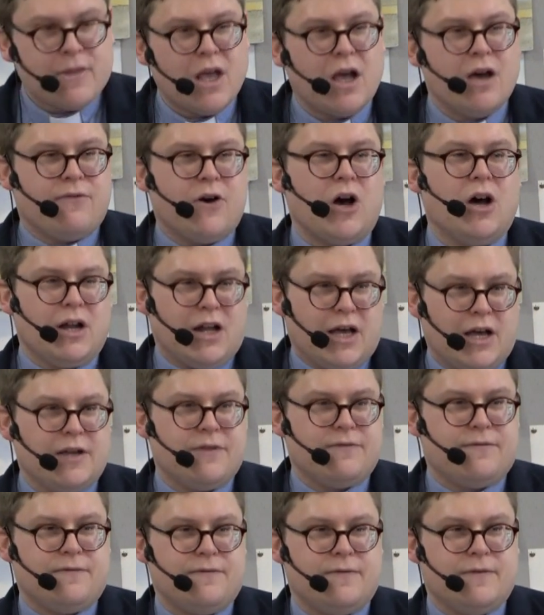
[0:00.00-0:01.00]
of our
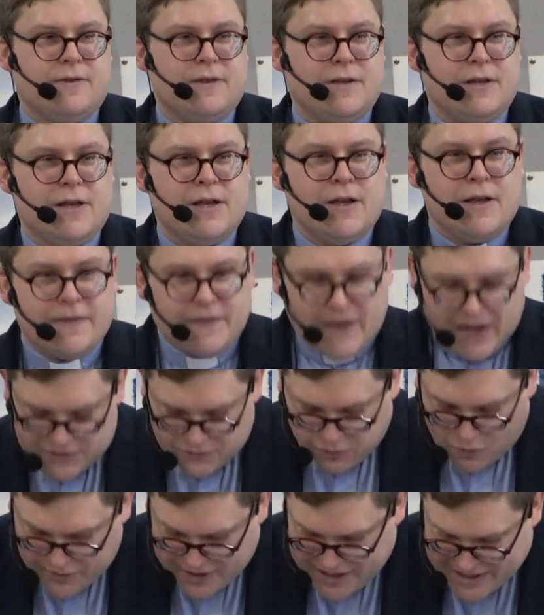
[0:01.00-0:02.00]
life.
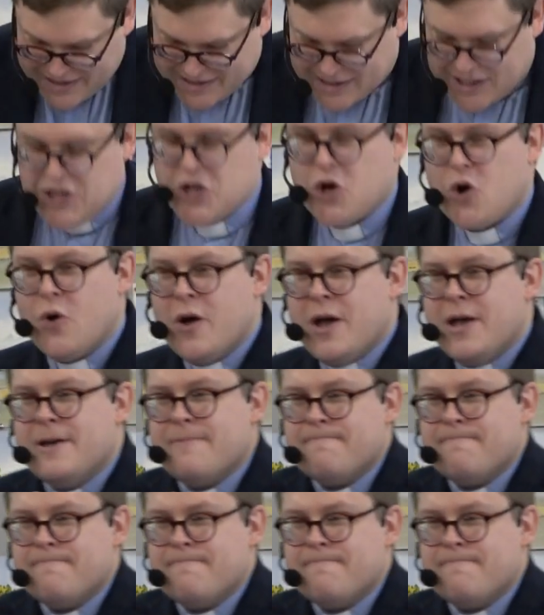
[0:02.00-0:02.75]
That's what we need to know.